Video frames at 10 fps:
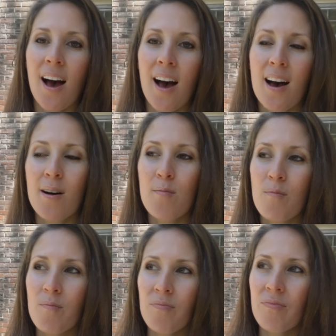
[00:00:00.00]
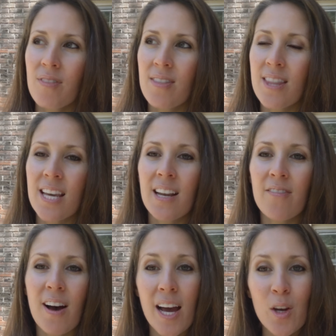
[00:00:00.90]
then
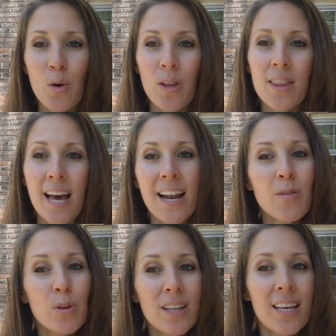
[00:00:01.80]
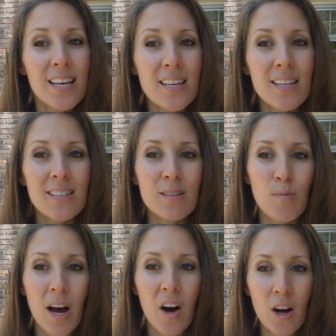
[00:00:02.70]
if I know that that really is
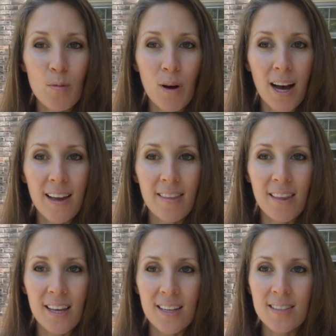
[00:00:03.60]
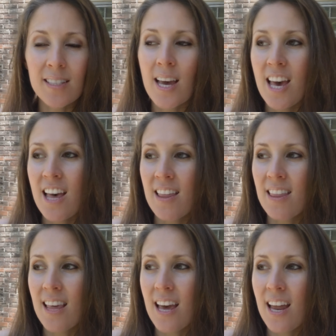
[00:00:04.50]
my heart behind things,
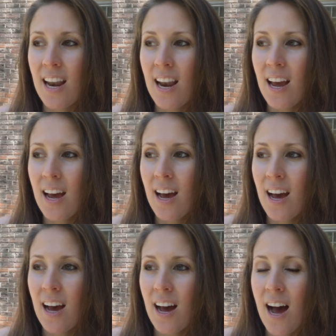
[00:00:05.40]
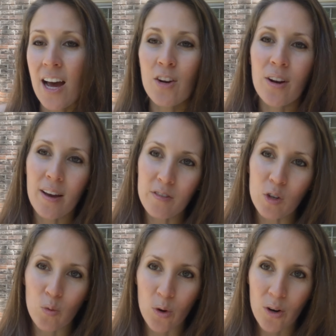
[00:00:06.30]
then I don't have
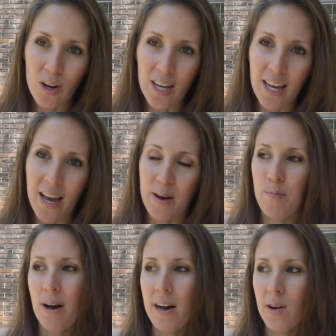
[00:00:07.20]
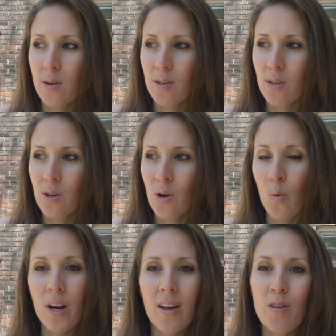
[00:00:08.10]
to worry about
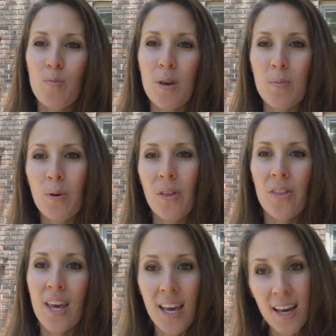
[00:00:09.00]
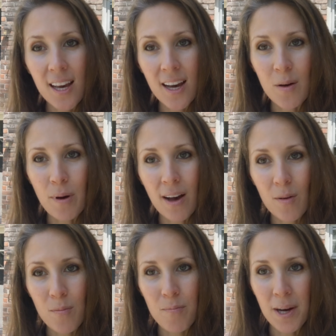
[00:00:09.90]
what other people think
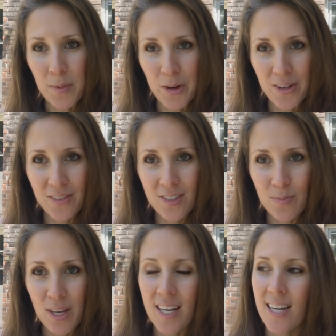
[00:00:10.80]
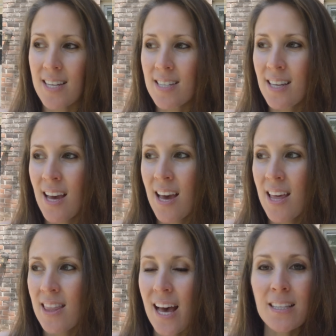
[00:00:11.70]
about my motives, because
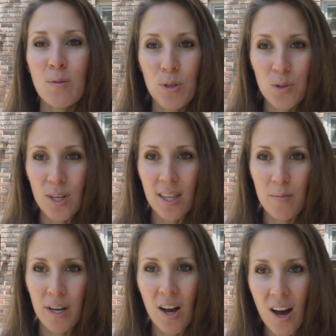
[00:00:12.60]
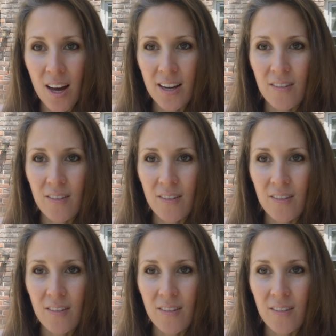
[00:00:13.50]
that's between them and God.